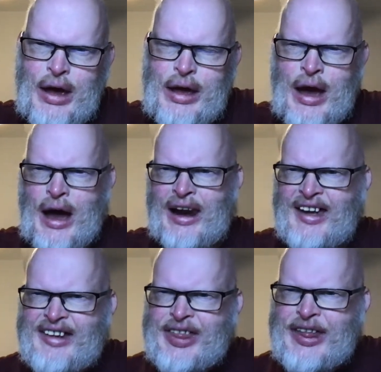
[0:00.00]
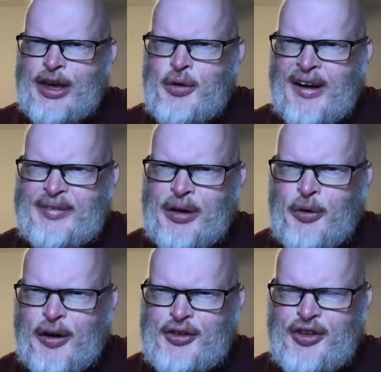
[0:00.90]
Yeah, Alex, I think you asked me
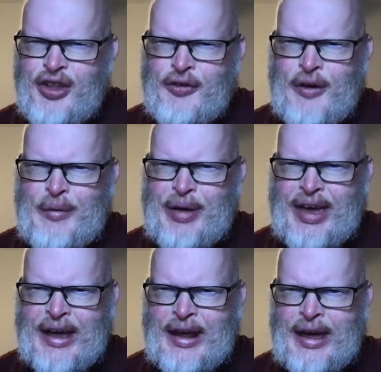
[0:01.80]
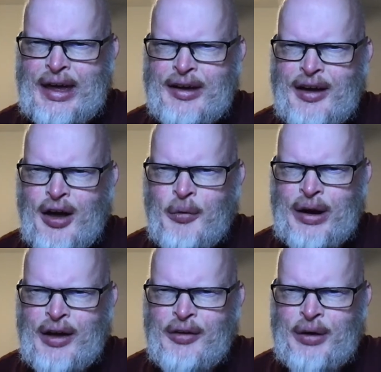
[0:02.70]
questions at the very beginning
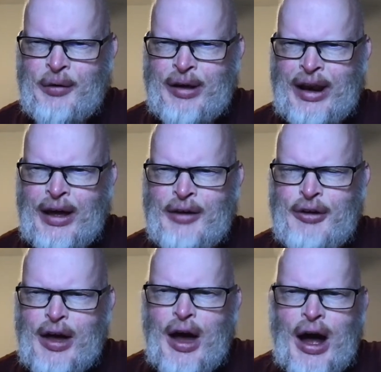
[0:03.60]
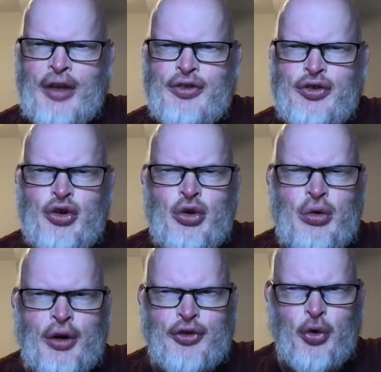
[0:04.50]
when I went live. I do
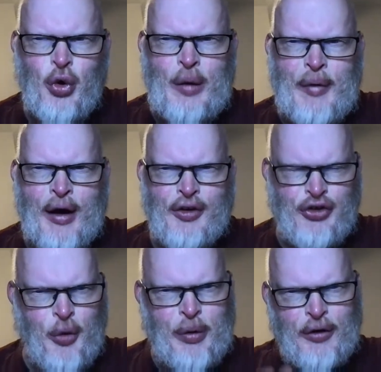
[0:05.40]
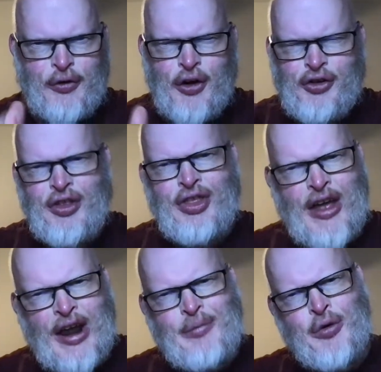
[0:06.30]
a talk about a topic first and
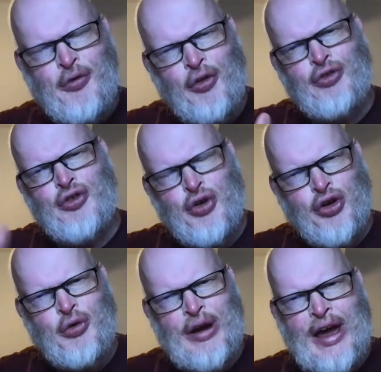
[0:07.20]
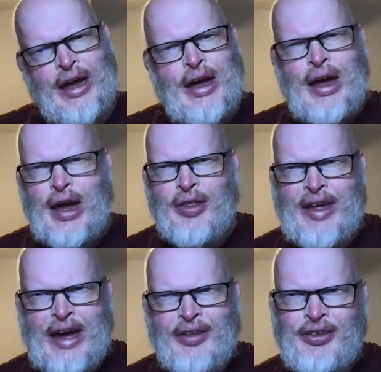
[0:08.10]
then I move on to Q&A at
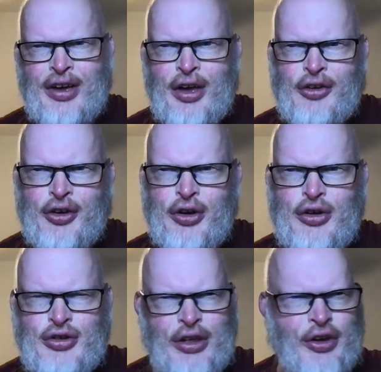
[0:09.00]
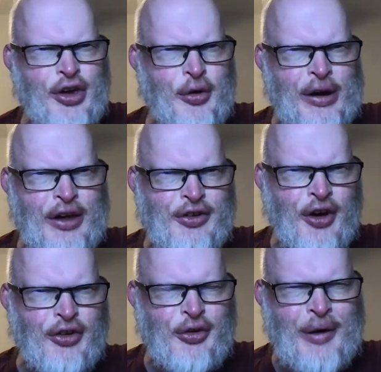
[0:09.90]
the end. So usually the Q&A
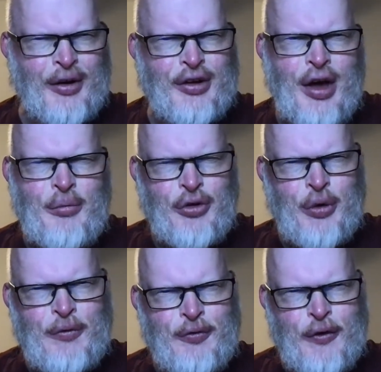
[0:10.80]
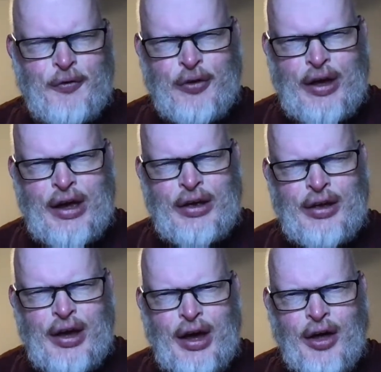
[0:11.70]
starts around between
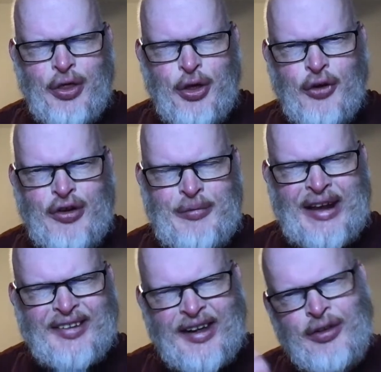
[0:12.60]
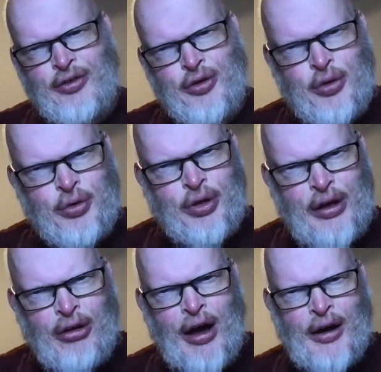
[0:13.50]
15 and 30 minutes into
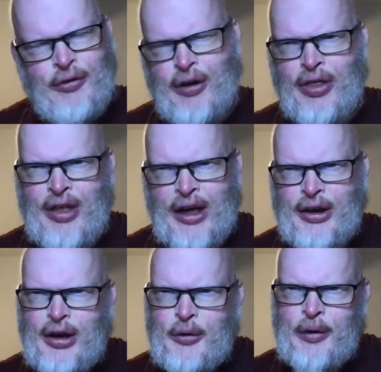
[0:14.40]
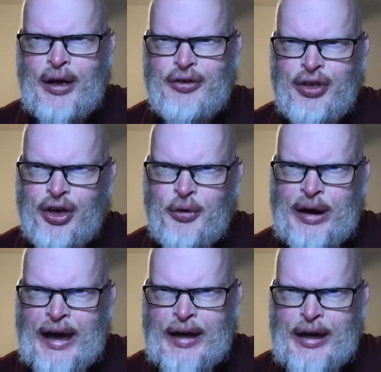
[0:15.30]
the live and then we get to the
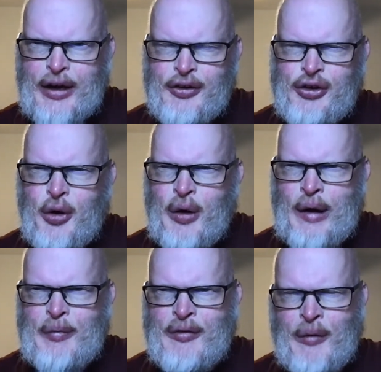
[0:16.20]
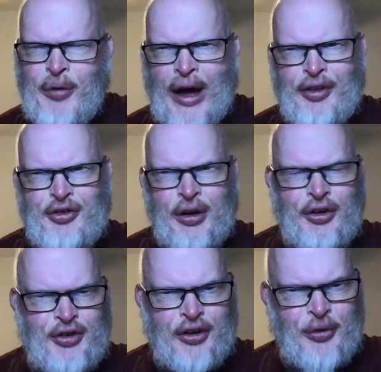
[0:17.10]
Q&A. So if I'm not answering you
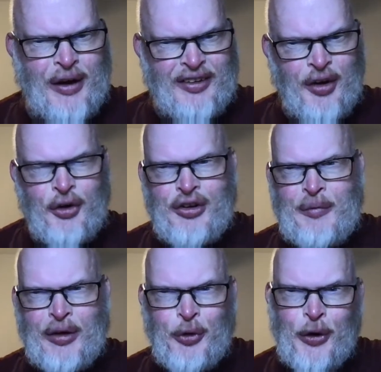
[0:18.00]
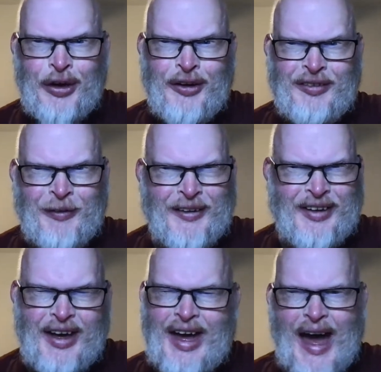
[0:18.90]
straight away, it's not because I'm ignoring you, it's because
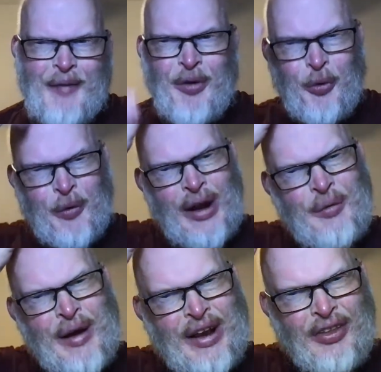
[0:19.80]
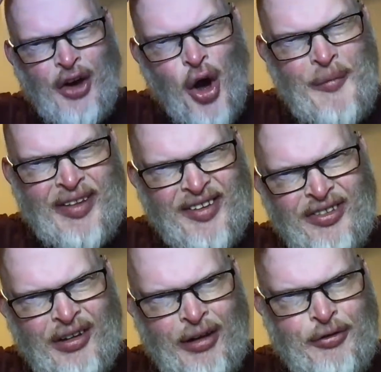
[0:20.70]
I'm not really reading the comments
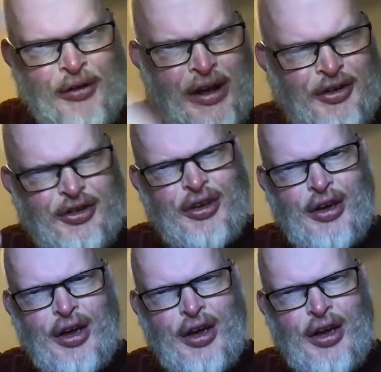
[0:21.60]
until I've finished